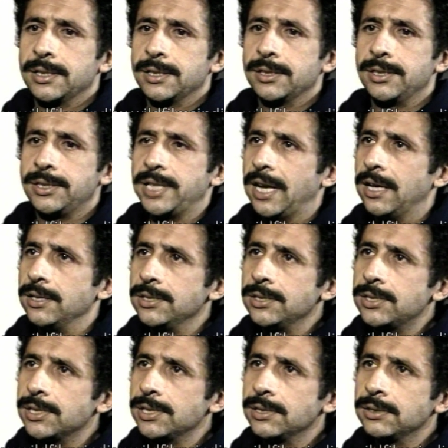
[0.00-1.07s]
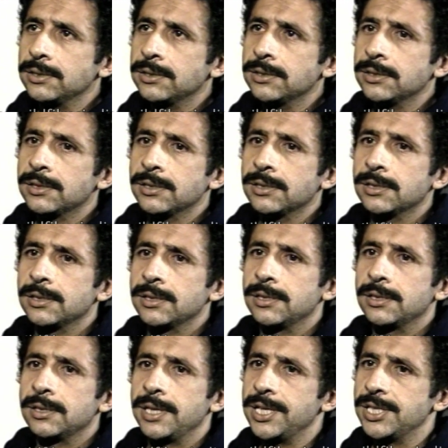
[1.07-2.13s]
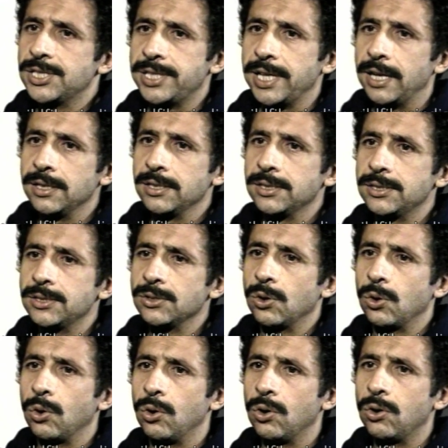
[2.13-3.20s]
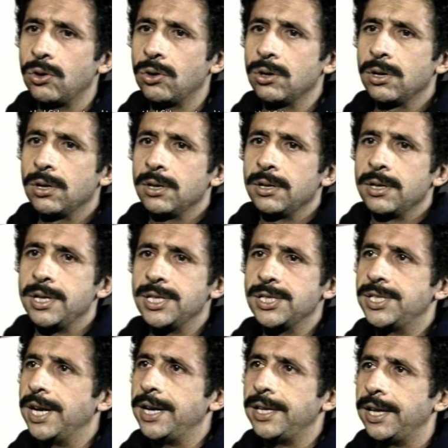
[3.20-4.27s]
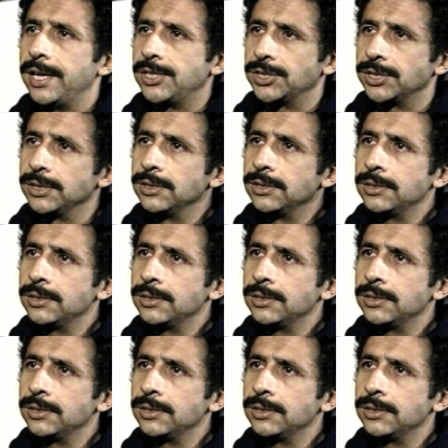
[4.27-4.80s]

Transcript: the talent, his talent, or his dedication.